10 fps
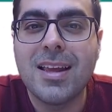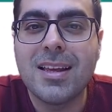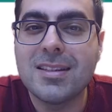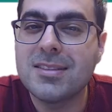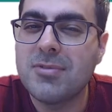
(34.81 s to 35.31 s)

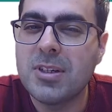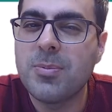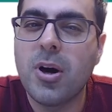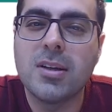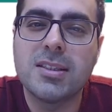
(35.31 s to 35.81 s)
it is very
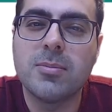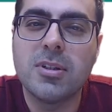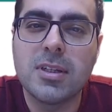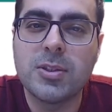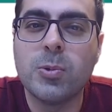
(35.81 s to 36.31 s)
possible
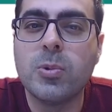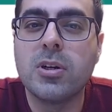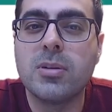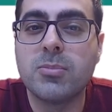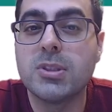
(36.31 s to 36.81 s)
that you
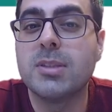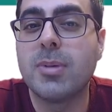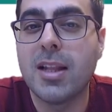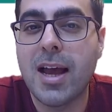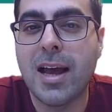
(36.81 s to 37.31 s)
wear
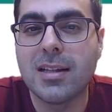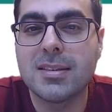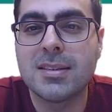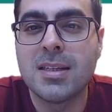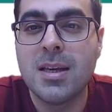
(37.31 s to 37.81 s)
multiple
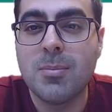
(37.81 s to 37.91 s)
hats